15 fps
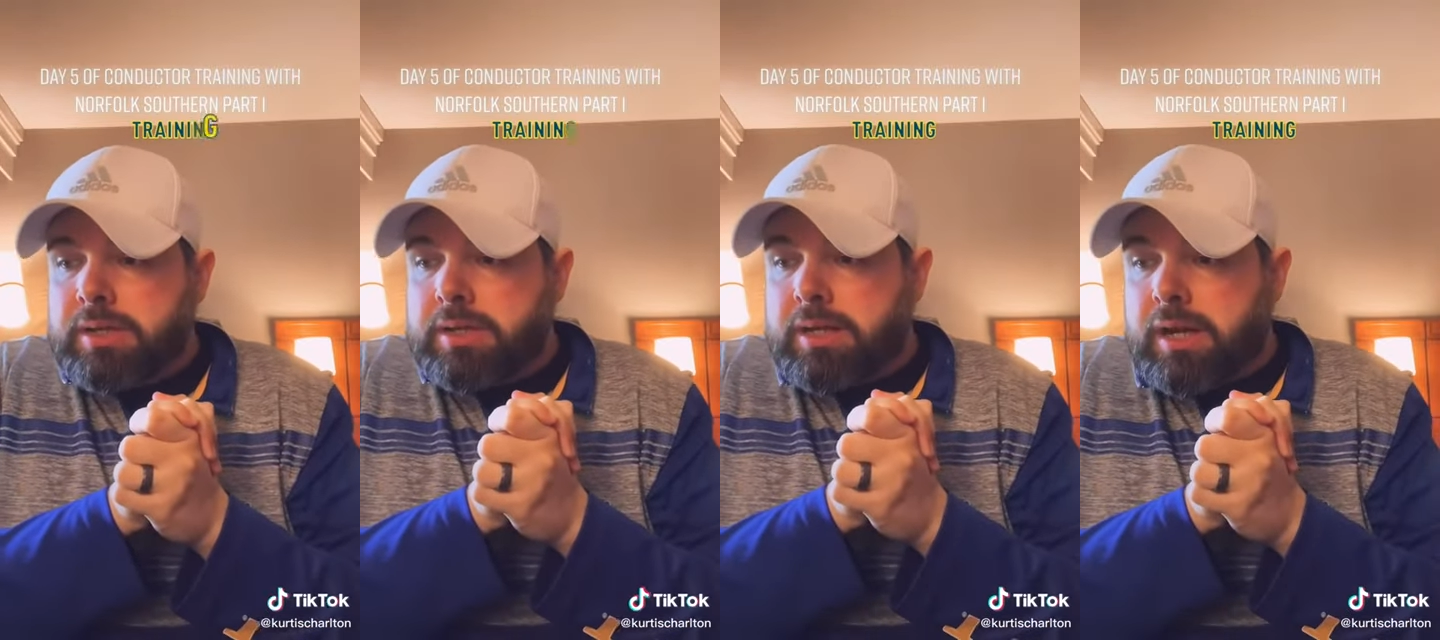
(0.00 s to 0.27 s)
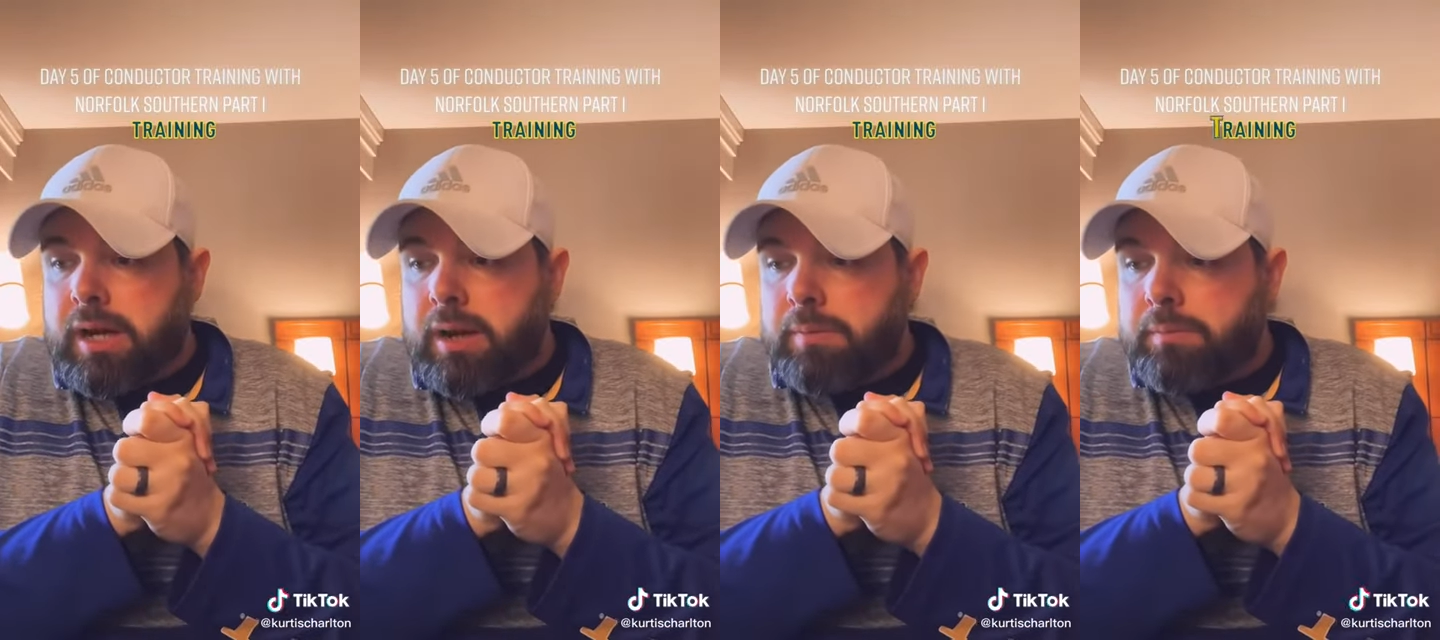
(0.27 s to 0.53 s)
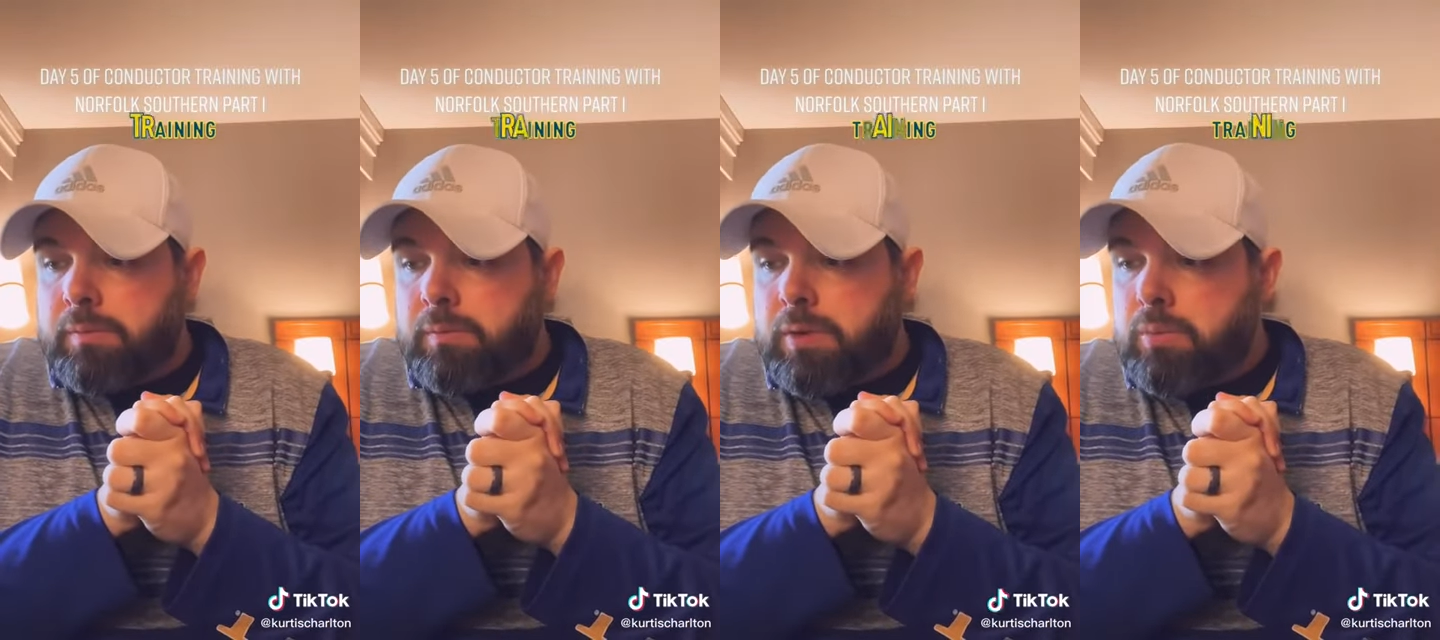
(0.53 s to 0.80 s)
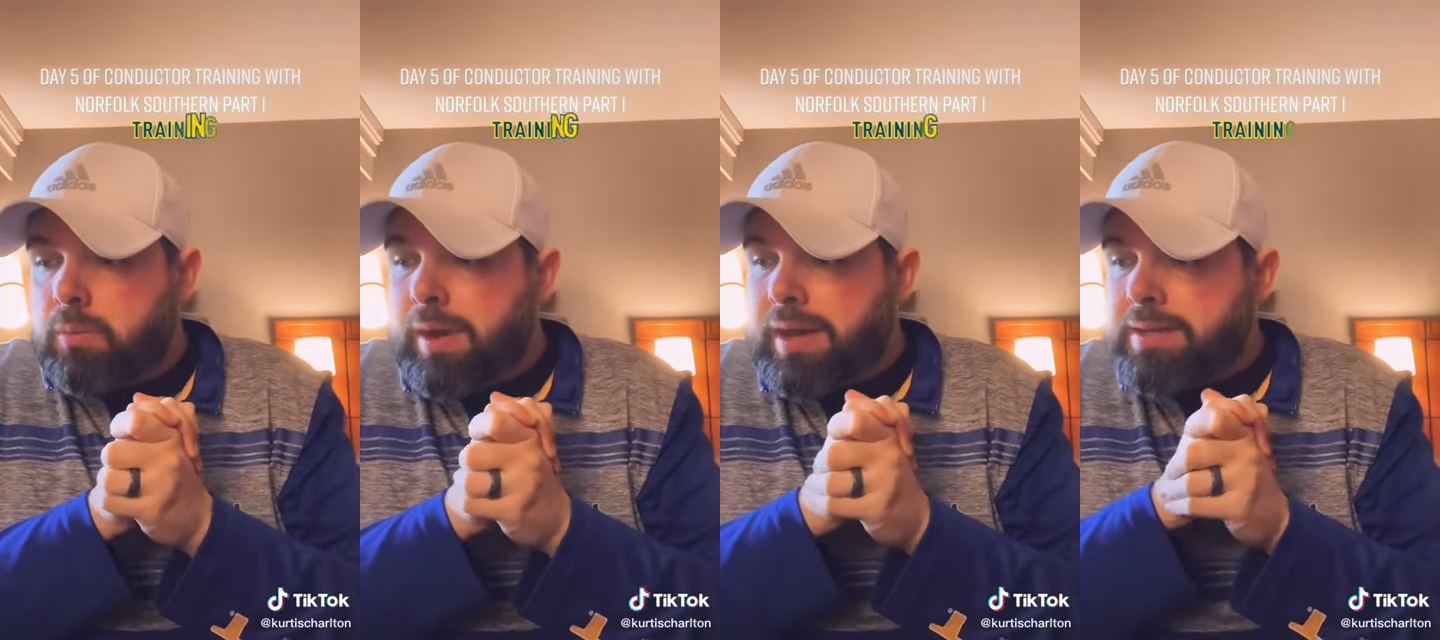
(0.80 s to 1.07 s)
um, we
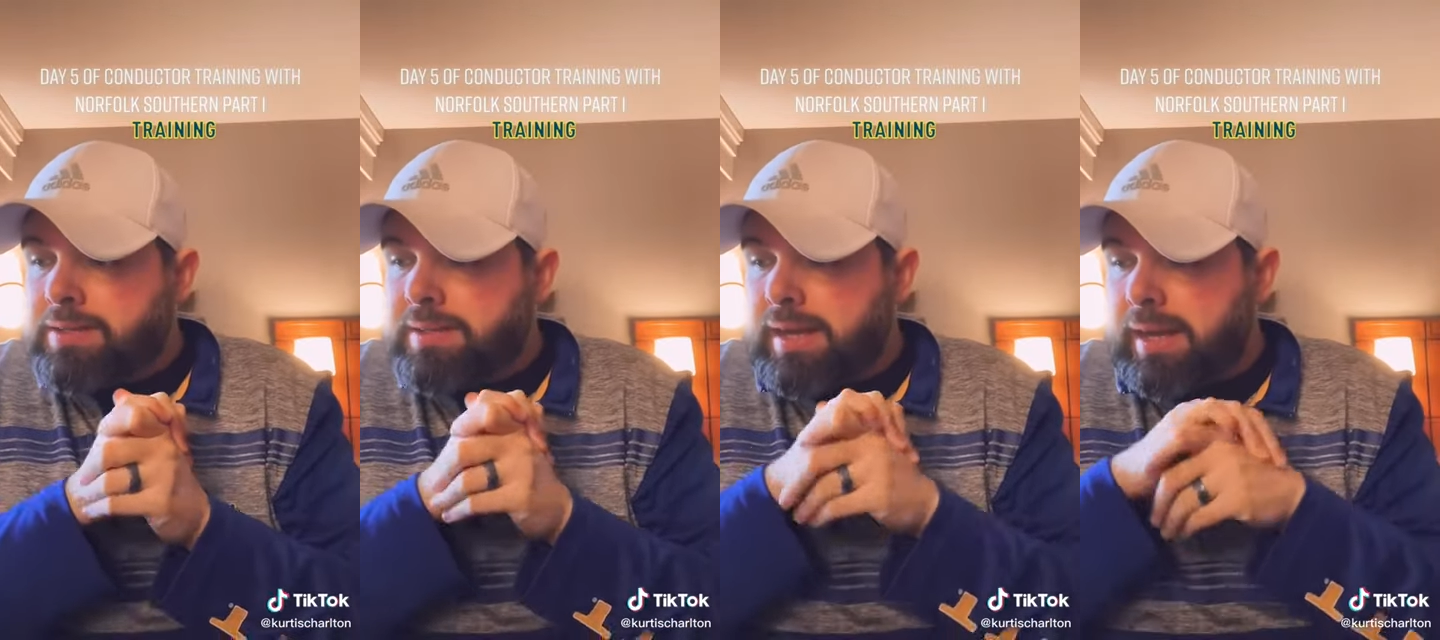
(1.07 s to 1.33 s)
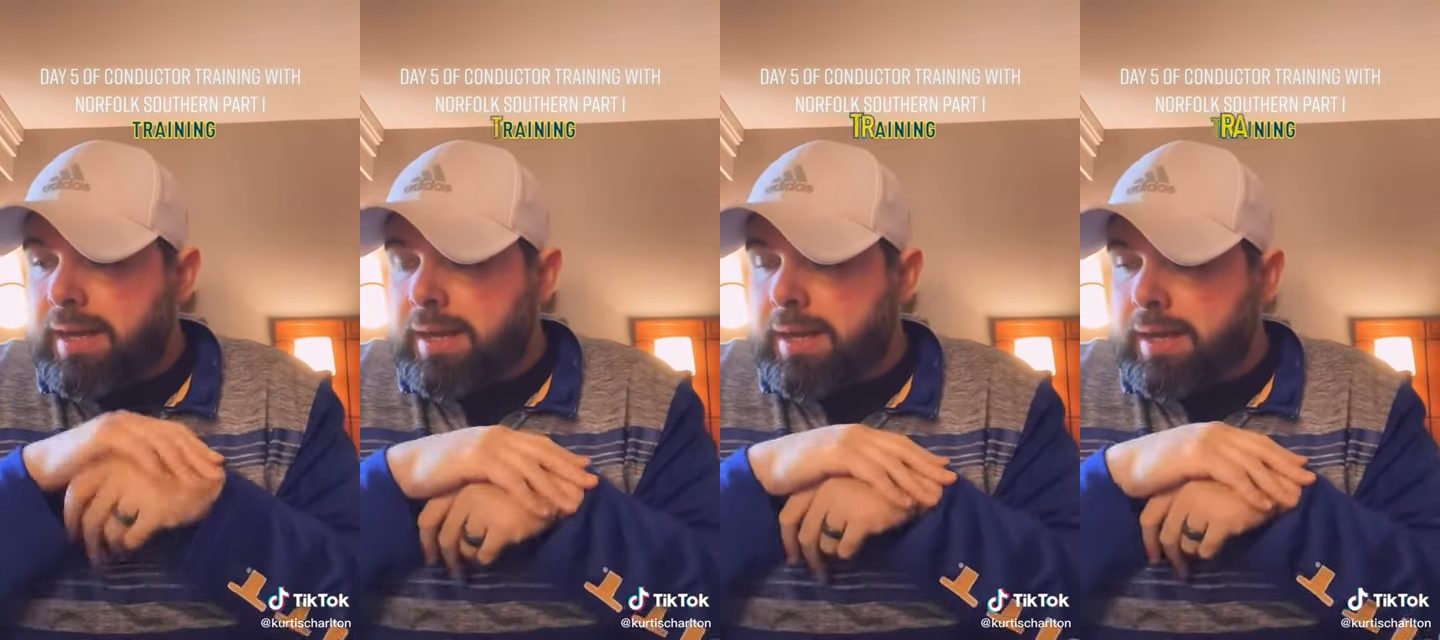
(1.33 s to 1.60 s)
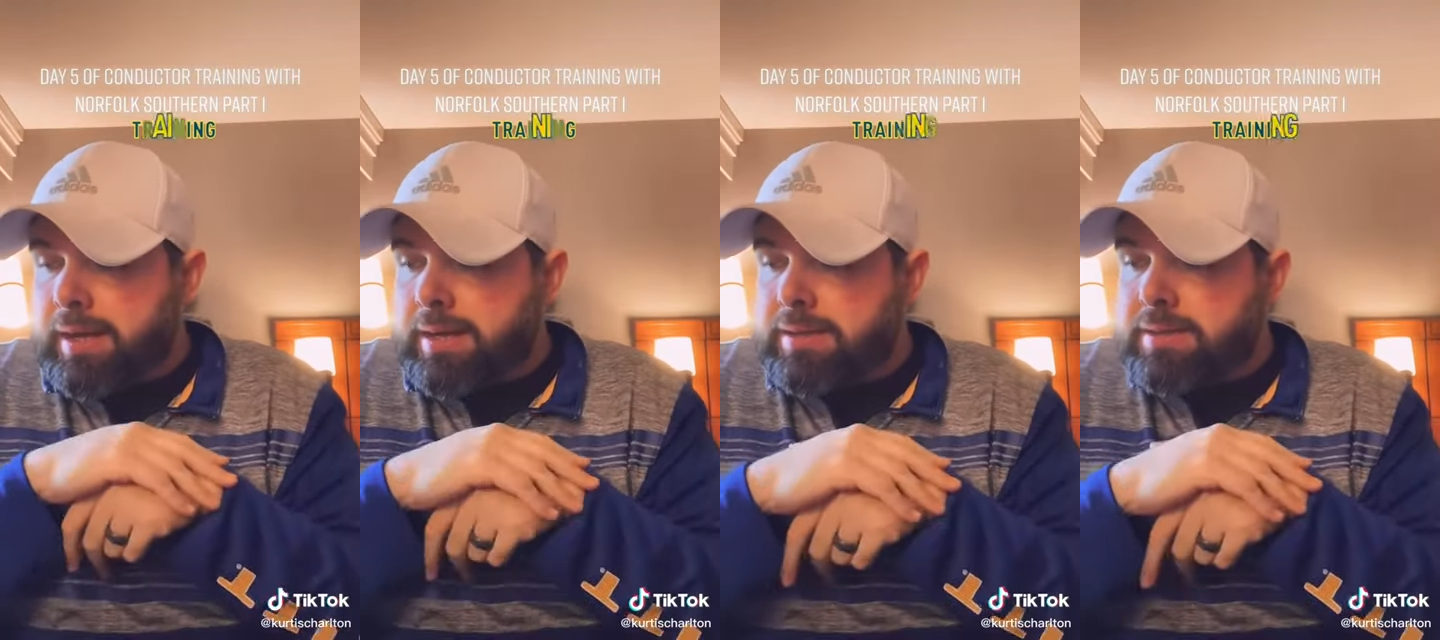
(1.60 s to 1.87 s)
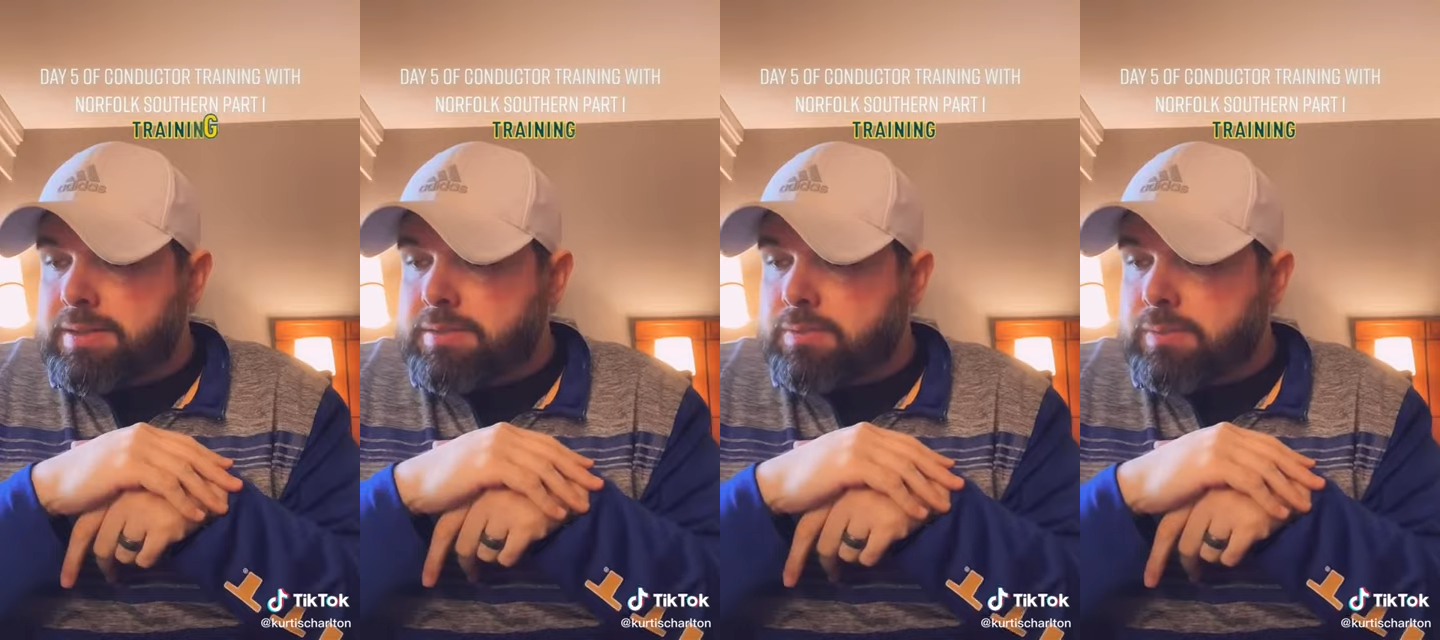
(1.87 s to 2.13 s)
went
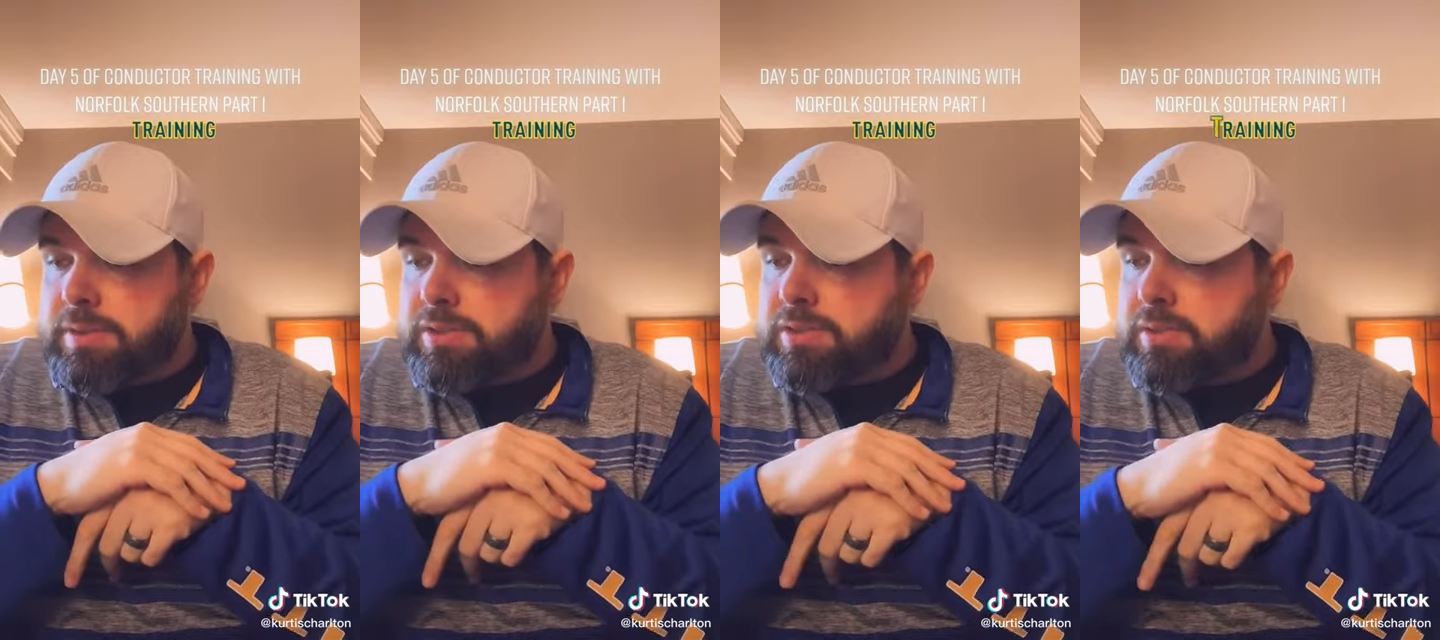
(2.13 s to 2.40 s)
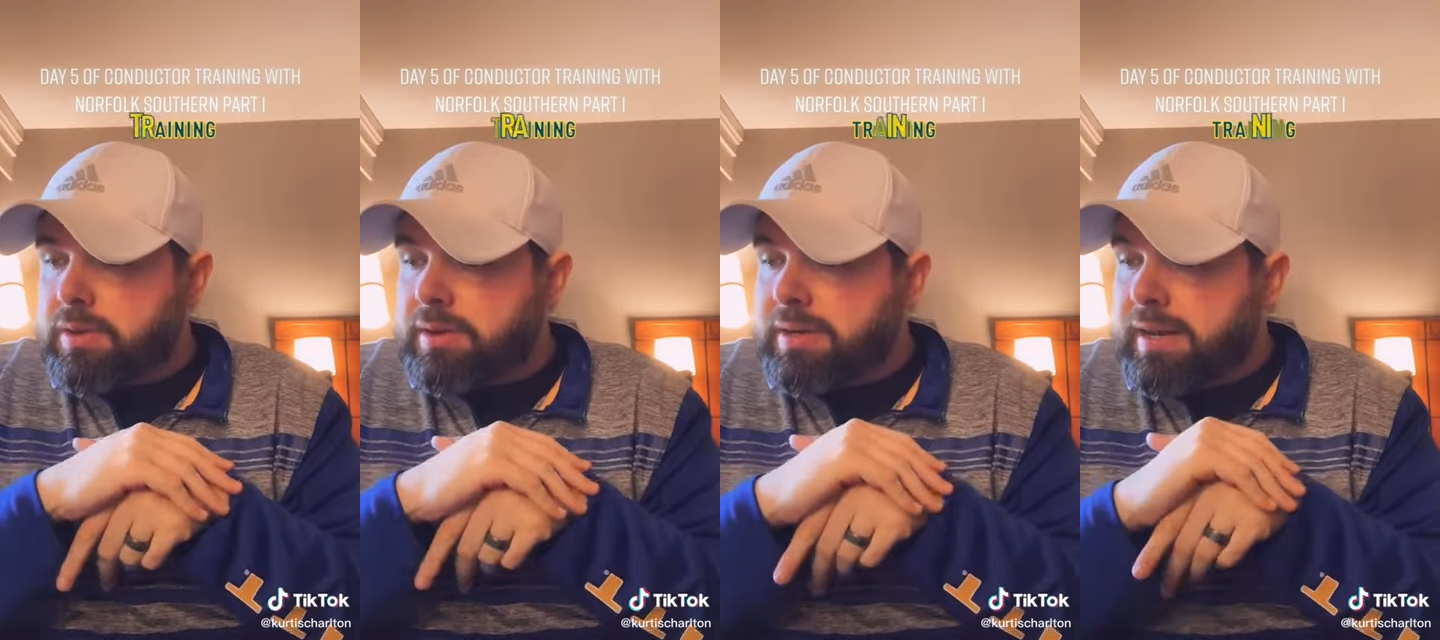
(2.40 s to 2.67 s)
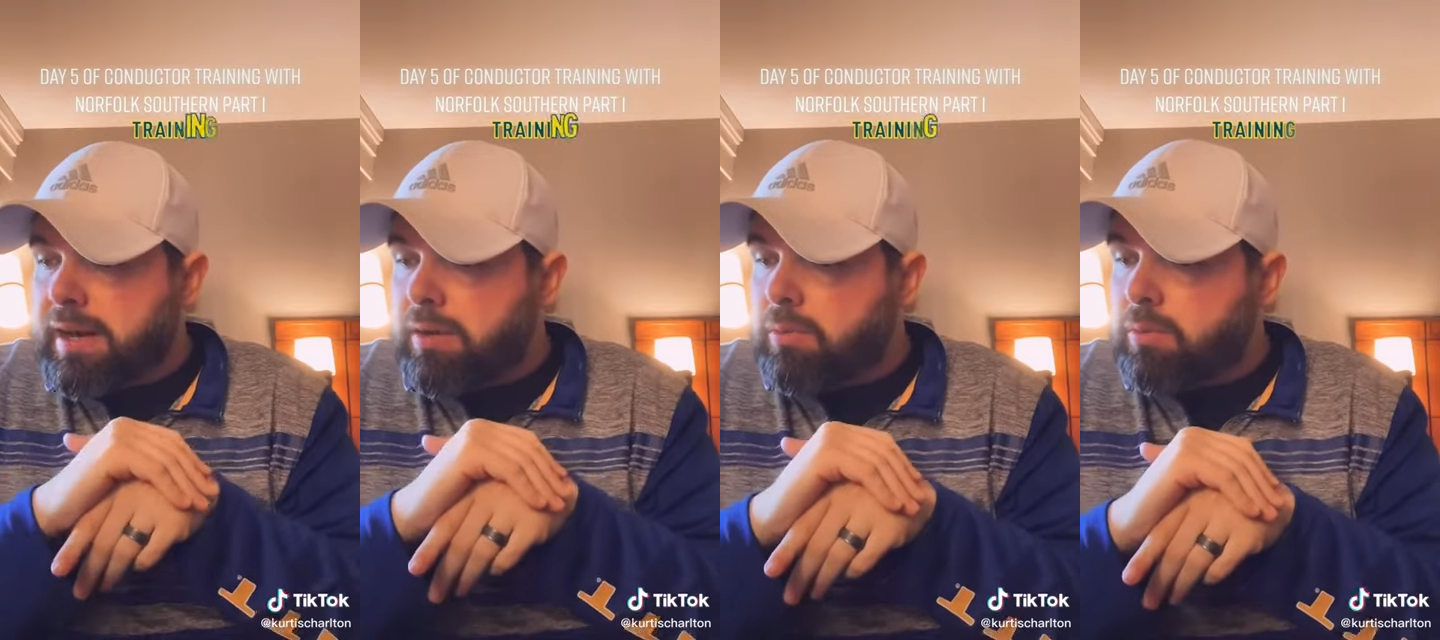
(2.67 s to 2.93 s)
and we started out